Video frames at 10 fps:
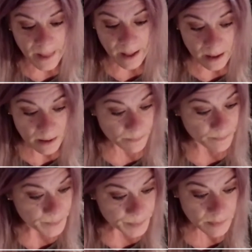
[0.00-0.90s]
Um,
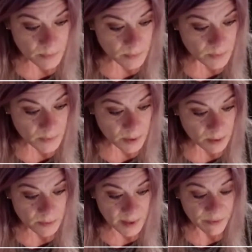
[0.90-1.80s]

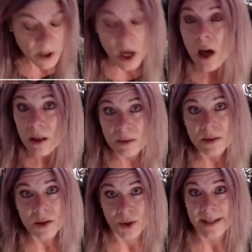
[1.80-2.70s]
they've all
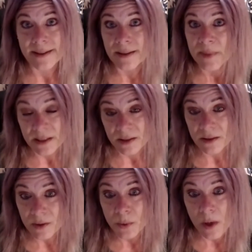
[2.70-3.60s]
directed me in
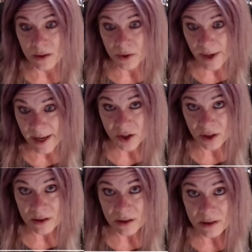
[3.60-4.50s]
the wrong
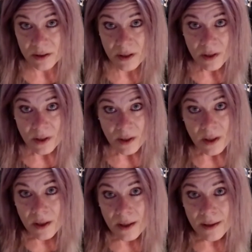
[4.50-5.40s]
direction.
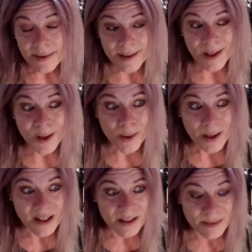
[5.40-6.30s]
So
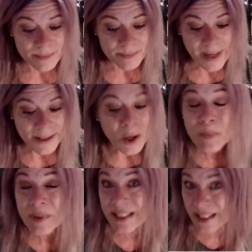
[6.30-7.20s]
I don't
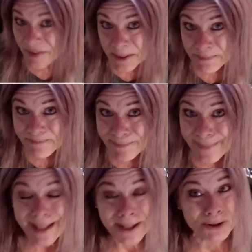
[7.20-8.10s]
believe them,
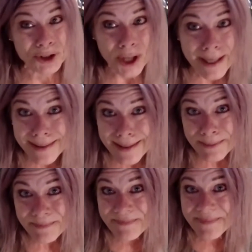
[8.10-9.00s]
I don't trust
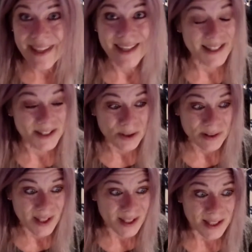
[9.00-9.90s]
them, and I don't
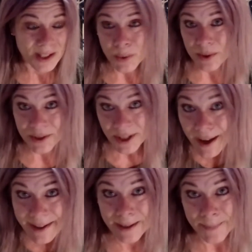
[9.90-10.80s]
think they know what they're
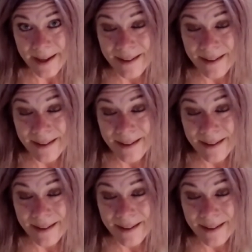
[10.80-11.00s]
talking about.